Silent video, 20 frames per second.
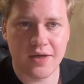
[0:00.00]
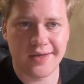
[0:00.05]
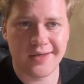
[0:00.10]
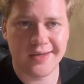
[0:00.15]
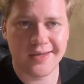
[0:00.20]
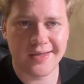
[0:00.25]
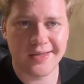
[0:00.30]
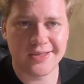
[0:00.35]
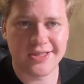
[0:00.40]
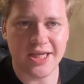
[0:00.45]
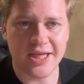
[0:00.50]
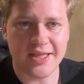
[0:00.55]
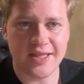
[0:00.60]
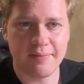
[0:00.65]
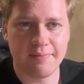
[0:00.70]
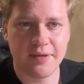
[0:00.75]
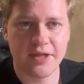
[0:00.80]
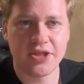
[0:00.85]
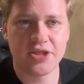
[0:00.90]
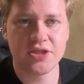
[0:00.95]
chat
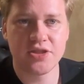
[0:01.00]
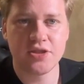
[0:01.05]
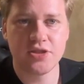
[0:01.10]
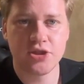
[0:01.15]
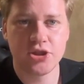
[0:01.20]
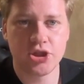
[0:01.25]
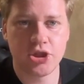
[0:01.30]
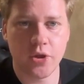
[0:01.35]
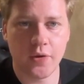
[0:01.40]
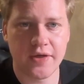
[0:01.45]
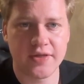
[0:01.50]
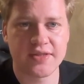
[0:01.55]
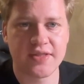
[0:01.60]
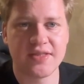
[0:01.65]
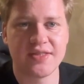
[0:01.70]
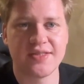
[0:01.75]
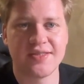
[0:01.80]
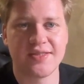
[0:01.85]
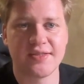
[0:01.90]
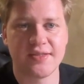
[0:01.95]
completion,
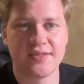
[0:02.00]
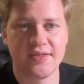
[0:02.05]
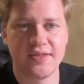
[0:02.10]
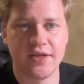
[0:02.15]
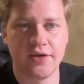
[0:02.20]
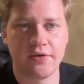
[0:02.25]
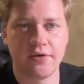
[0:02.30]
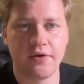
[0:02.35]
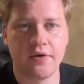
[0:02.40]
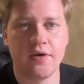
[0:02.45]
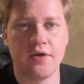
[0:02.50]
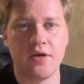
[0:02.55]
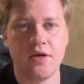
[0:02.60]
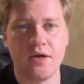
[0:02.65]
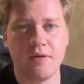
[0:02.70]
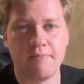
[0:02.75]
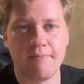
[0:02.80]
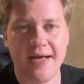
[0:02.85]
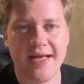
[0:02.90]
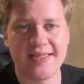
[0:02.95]
choices, 0,
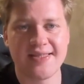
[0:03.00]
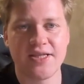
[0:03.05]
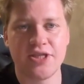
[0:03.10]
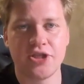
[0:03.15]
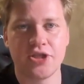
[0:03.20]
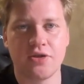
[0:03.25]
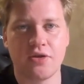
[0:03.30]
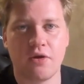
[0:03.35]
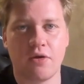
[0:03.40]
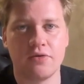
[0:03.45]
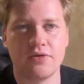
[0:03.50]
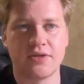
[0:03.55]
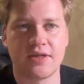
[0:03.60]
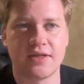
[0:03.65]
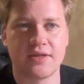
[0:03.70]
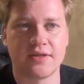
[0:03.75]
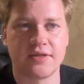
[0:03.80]
message, content.